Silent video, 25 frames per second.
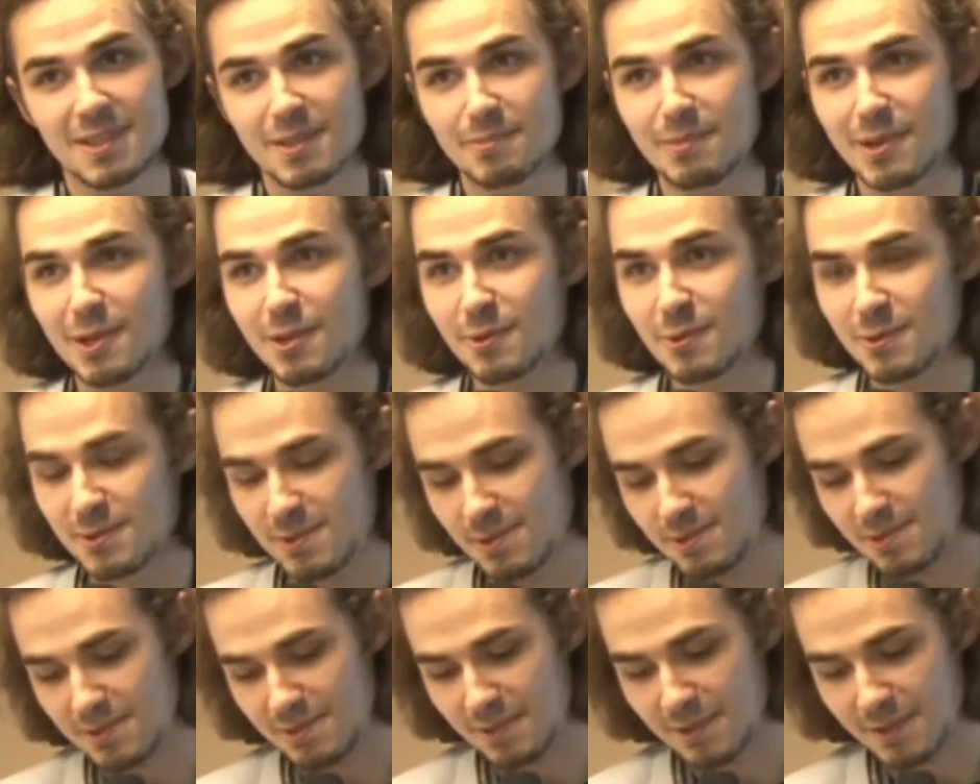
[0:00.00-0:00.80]
about
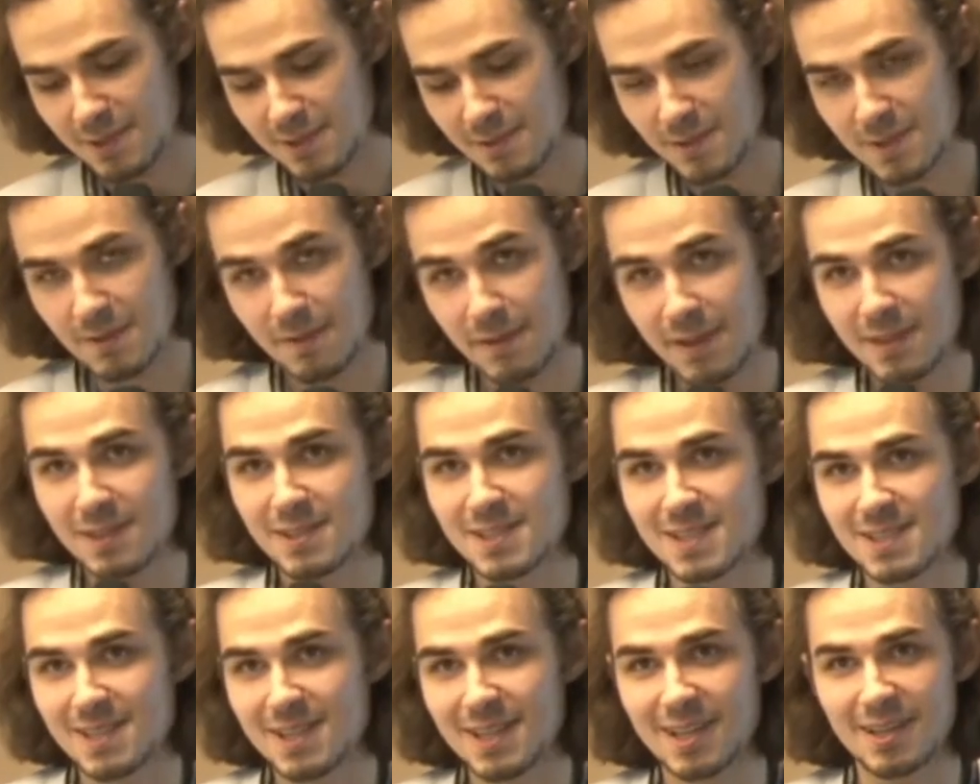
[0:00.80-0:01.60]

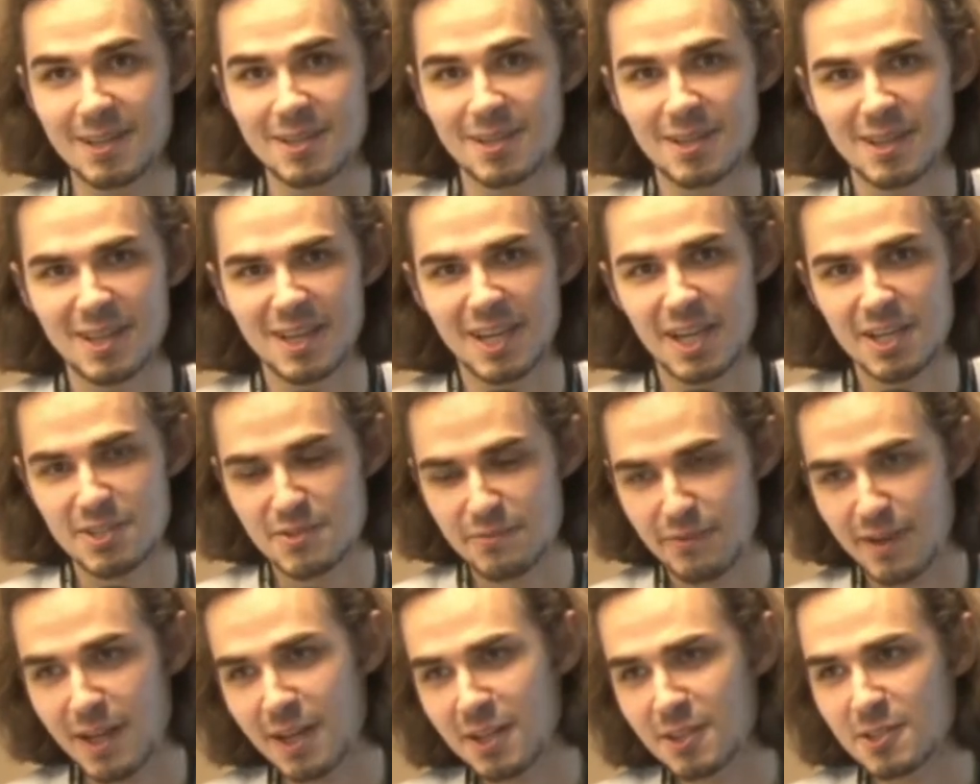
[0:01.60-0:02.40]
things like hash
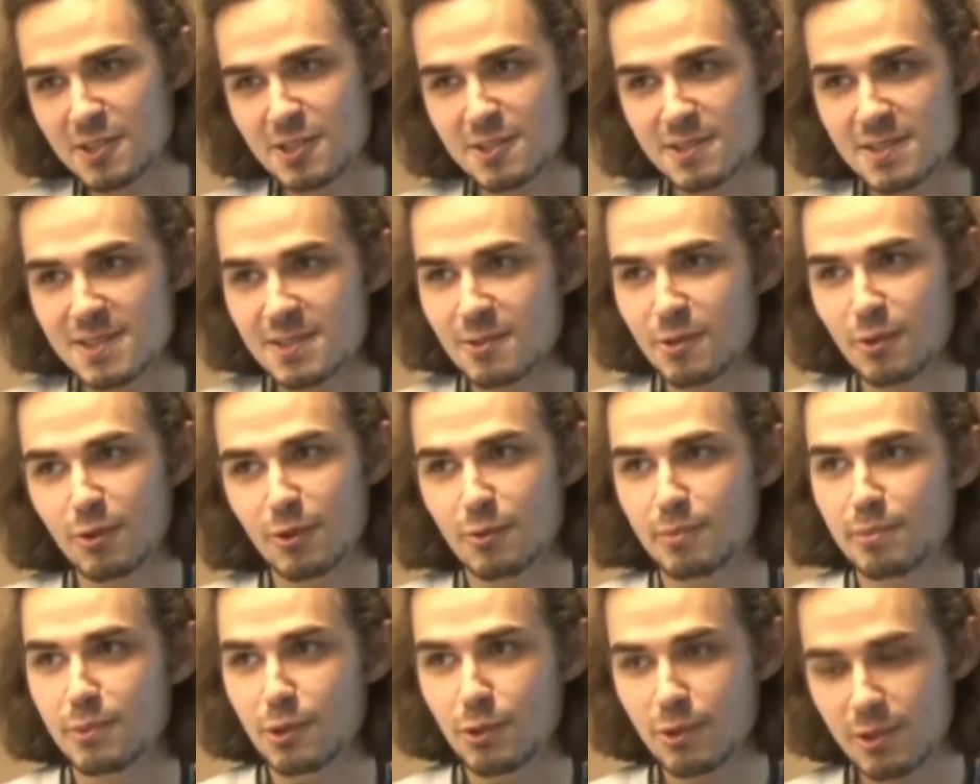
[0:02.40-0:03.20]
functions
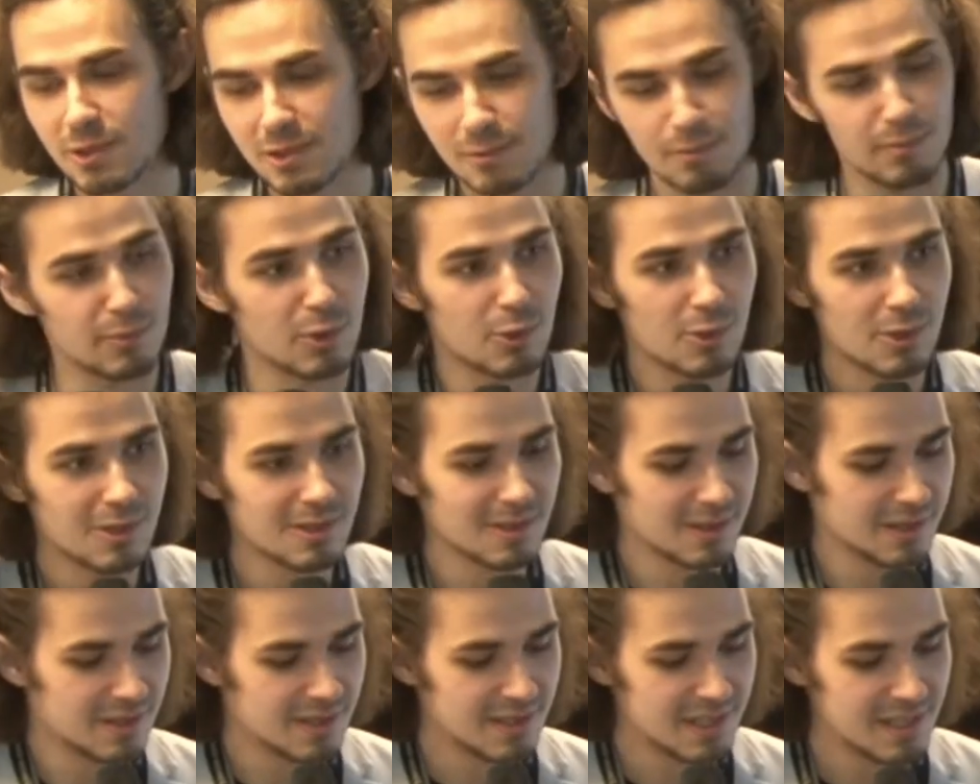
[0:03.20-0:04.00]
or
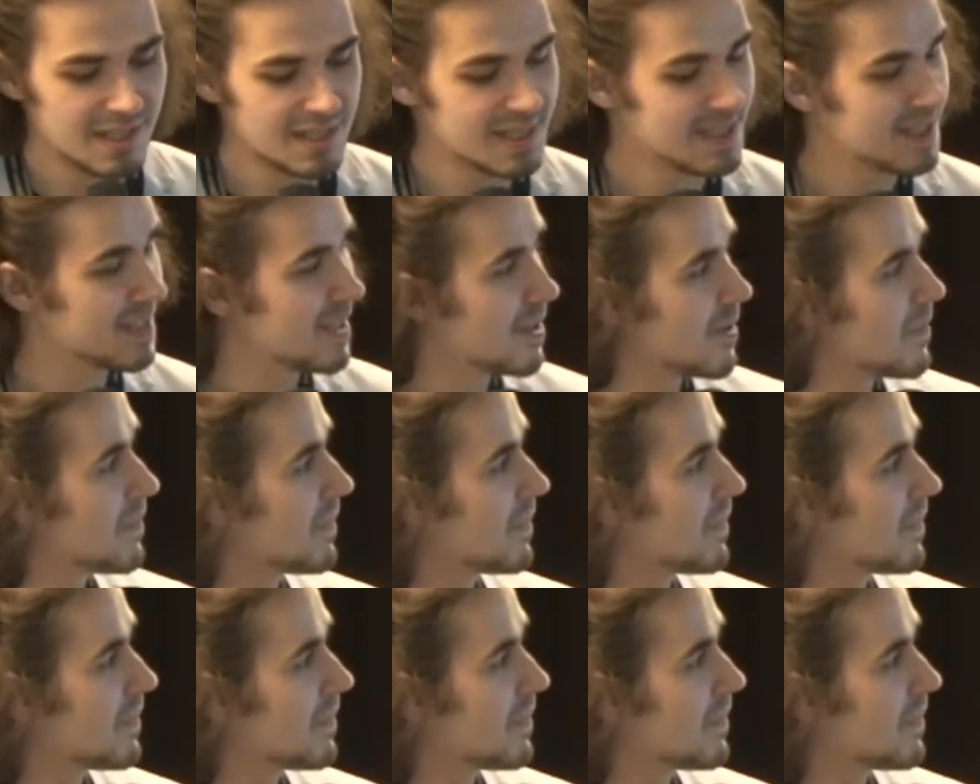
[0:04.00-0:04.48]
Merkle trees.